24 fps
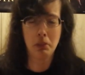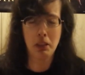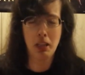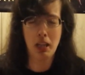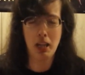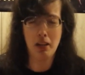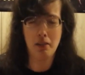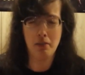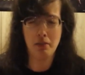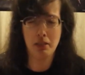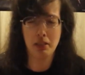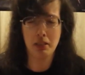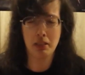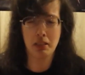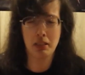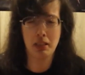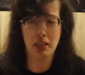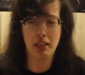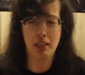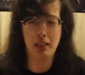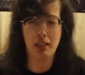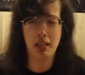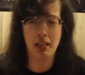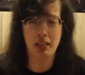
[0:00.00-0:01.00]
you have to say
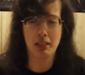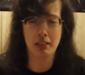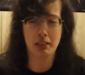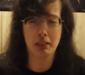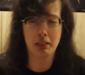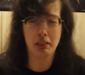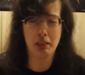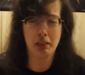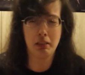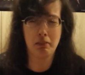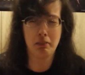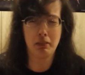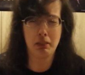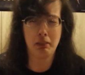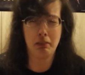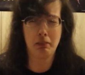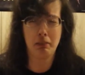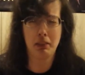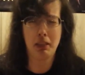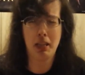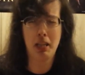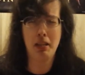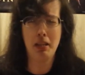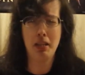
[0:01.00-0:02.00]
yes, you.
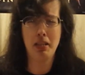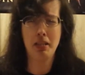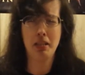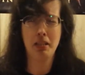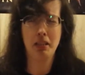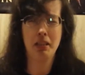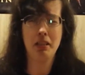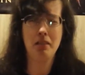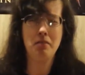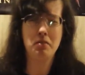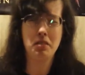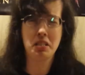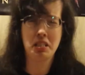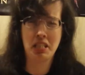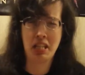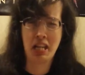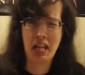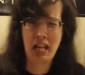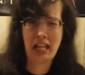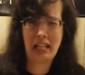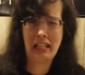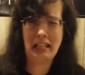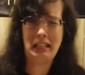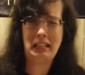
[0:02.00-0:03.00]
And then they leave us
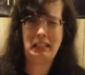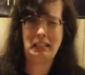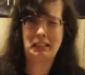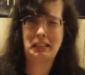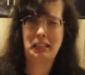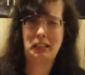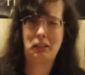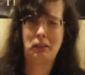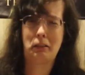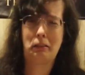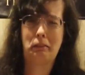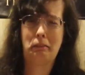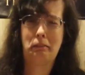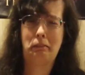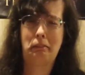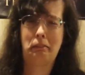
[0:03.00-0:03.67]
hanging. It's like,